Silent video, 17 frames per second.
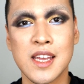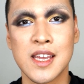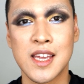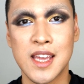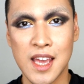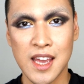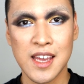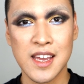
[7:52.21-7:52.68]

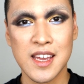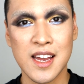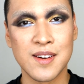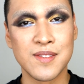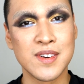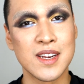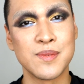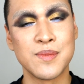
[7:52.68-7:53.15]
Okay,
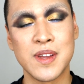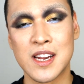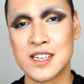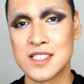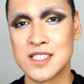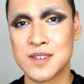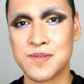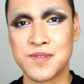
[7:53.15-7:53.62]
I'm gonna be
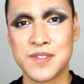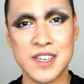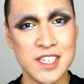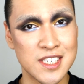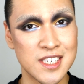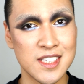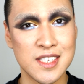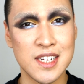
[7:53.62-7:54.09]
adding some
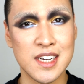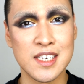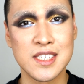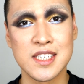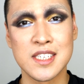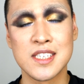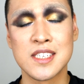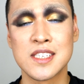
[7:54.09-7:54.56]
finishing
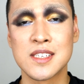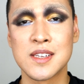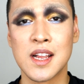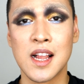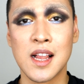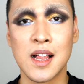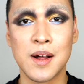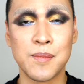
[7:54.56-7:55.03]
touches,
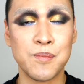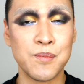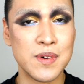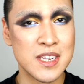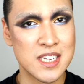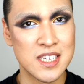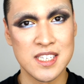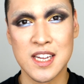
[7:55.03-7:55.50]

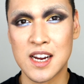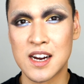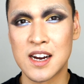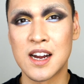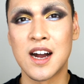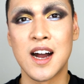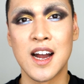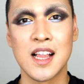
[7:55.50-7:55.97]

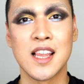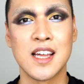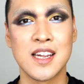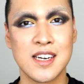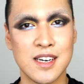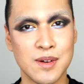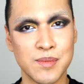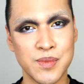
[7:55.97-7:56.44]
mascara,
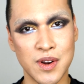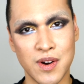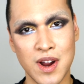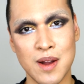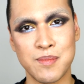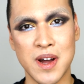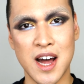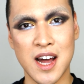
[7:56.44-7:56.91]
eyeliner. I'll be
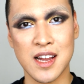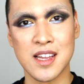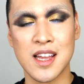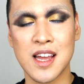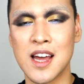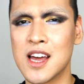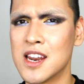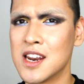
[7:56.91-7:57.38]
right back.
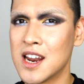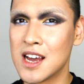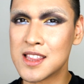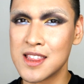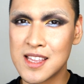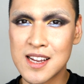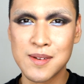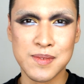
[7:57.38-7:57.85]
And I
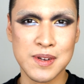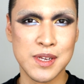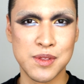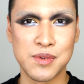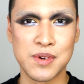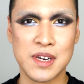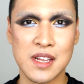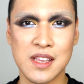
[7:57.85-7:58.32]
think I'm gonna
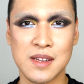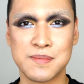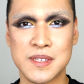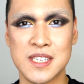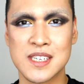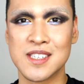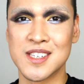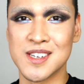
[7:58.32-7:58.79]
throw in the
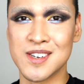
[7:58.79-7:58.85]
lipstick.